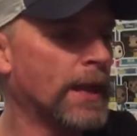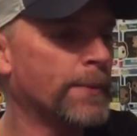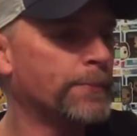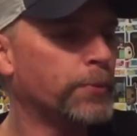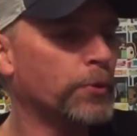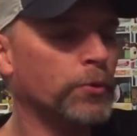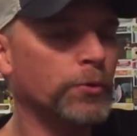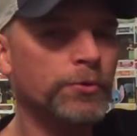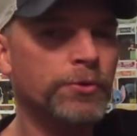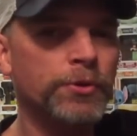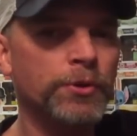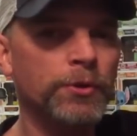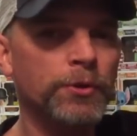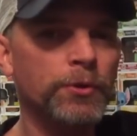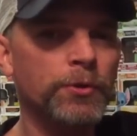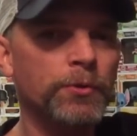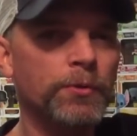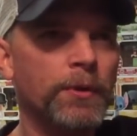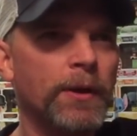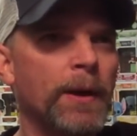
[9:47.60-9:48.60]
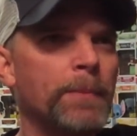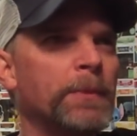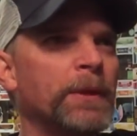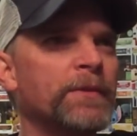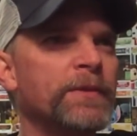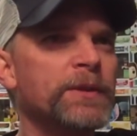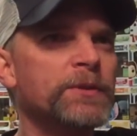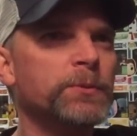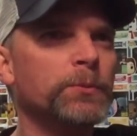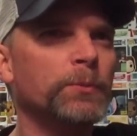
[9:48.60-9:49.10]
Deadpool 2. I
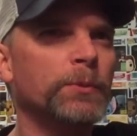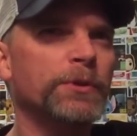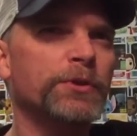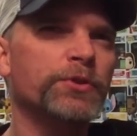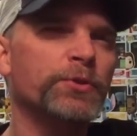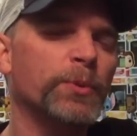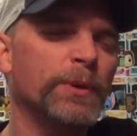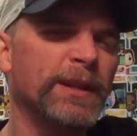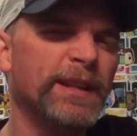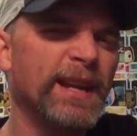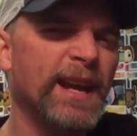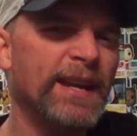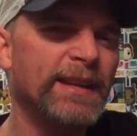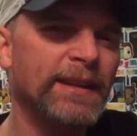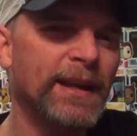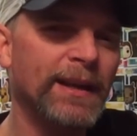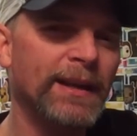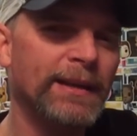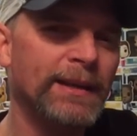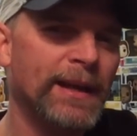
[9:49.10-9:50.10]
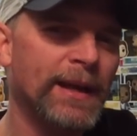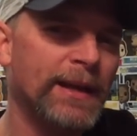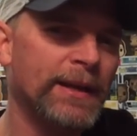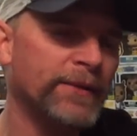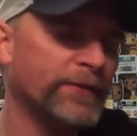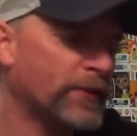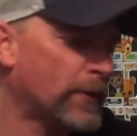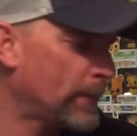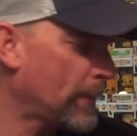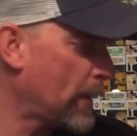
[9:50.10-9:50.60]
believe this one was
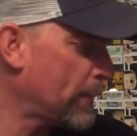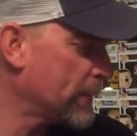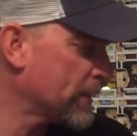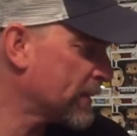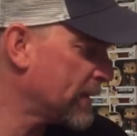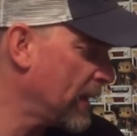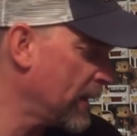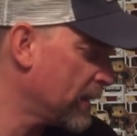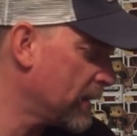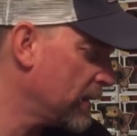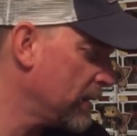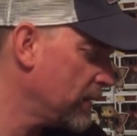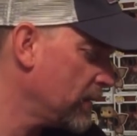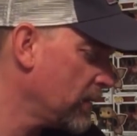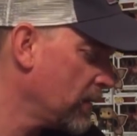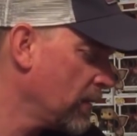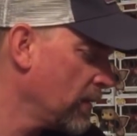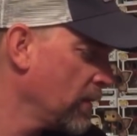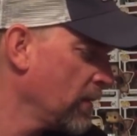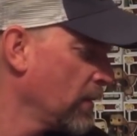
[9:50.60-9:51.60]
$28.99 if I'm not mistaken.